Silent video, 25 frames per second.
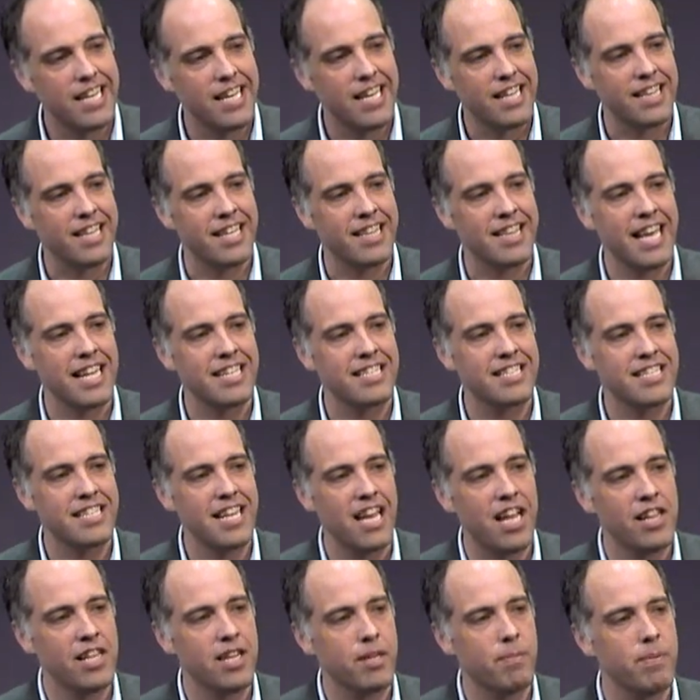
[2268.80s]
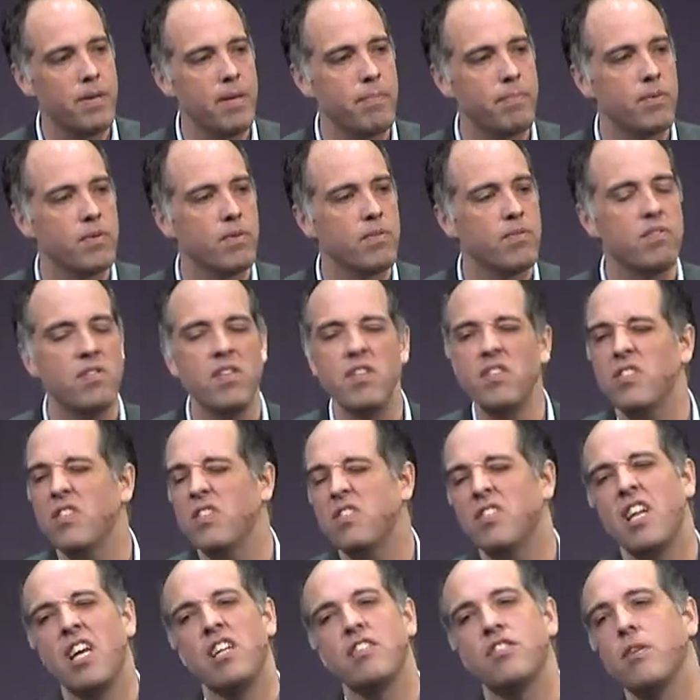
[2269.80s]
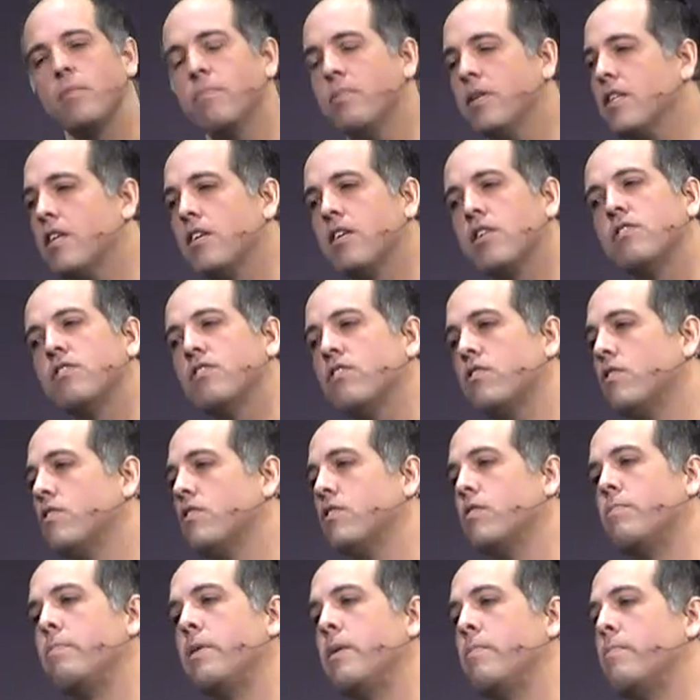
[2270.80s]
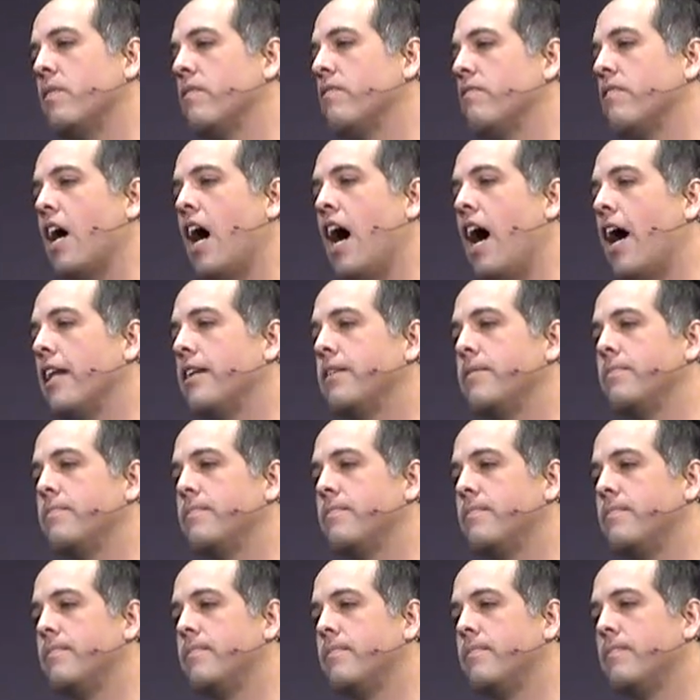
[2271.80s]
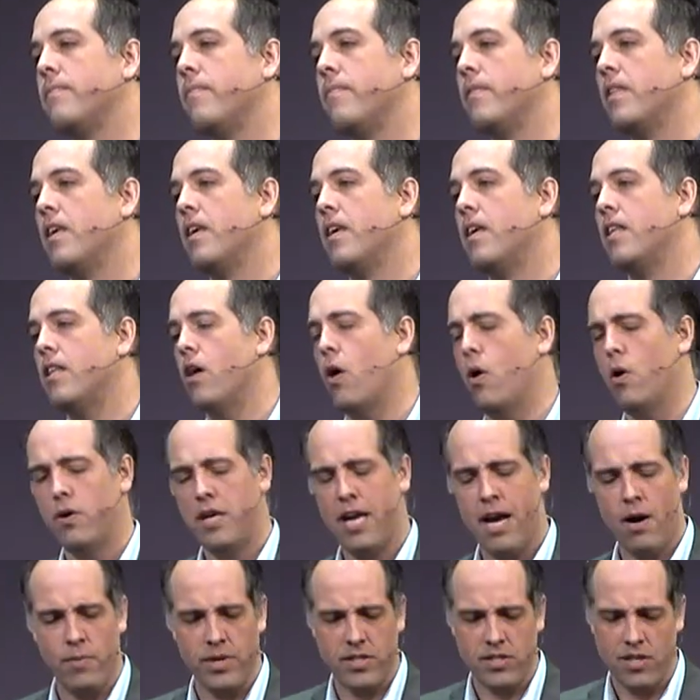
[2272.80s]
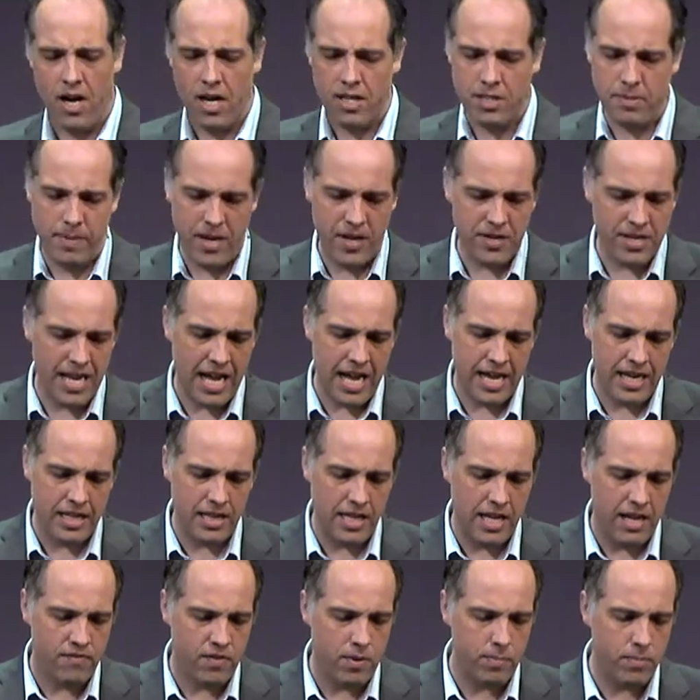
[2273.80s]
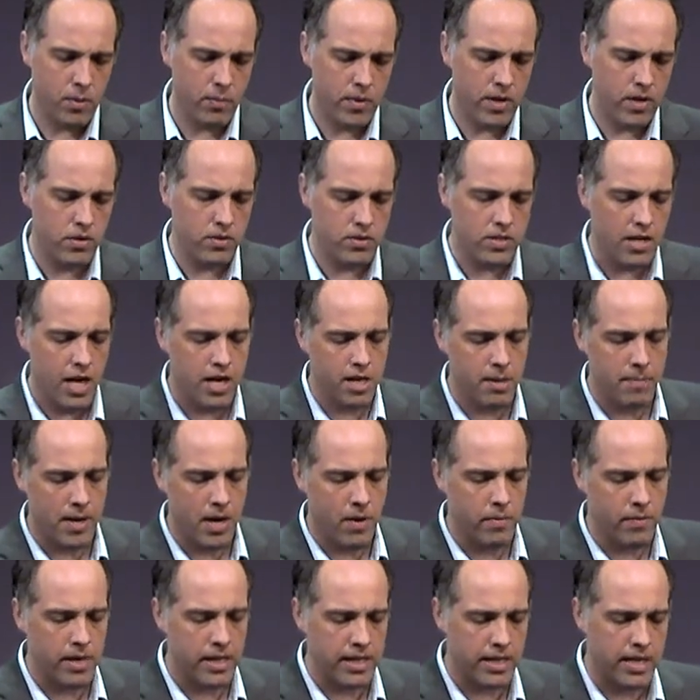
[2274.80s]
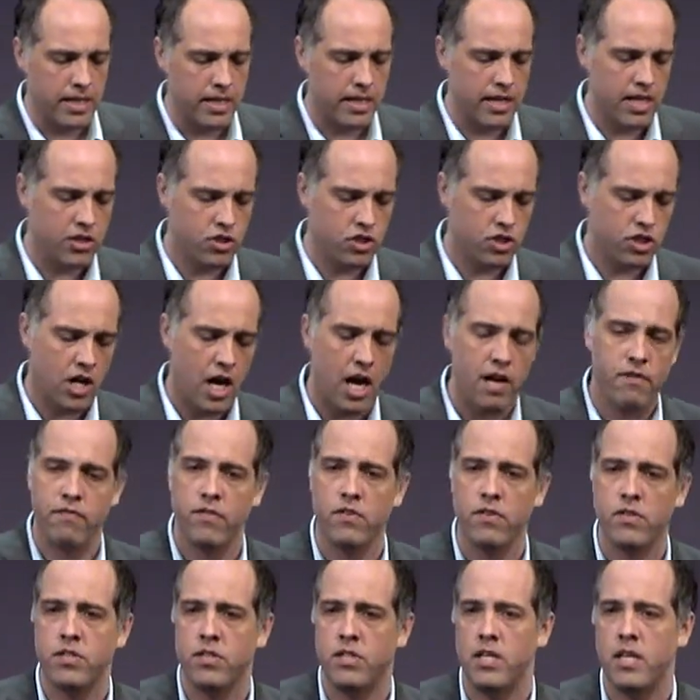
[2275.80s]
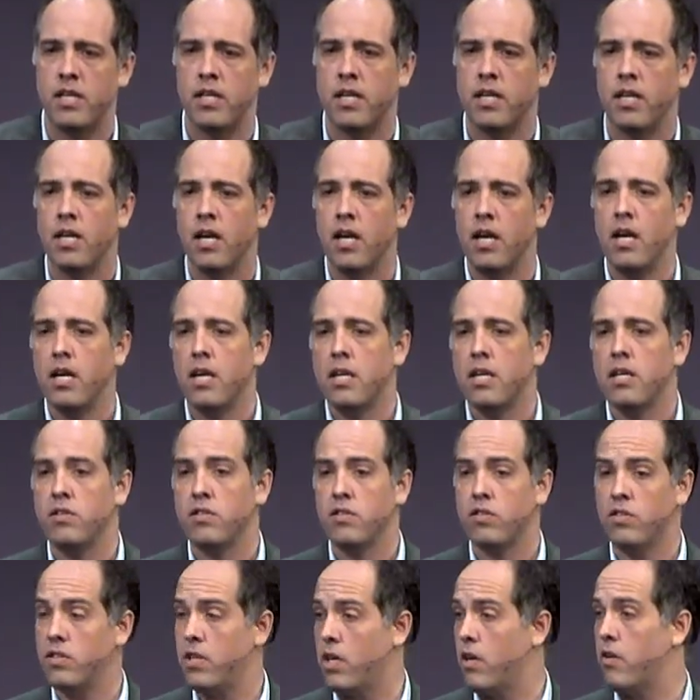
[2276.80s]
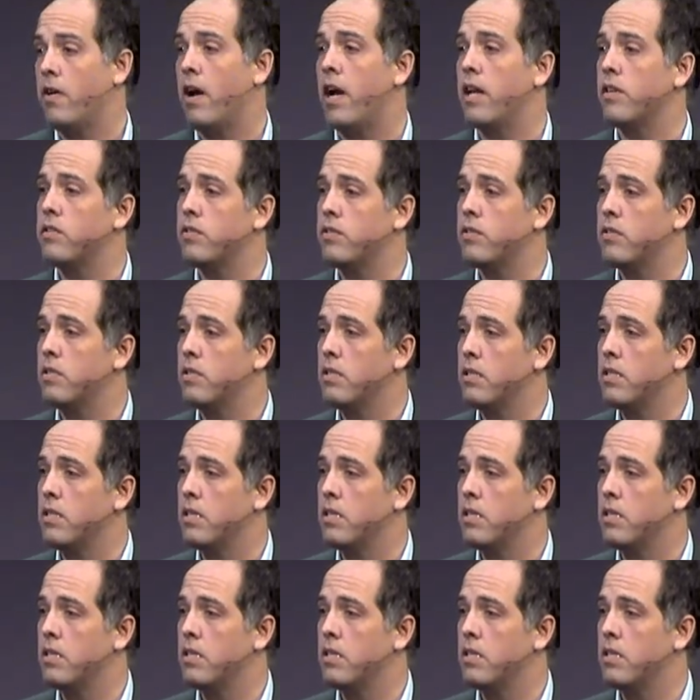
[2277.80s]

that that's telling people this is not something that concerns the people of God. Oh, yeah, we talked about nine eleven, but we don't talk about when a kid gets shot for stealing cigarettes.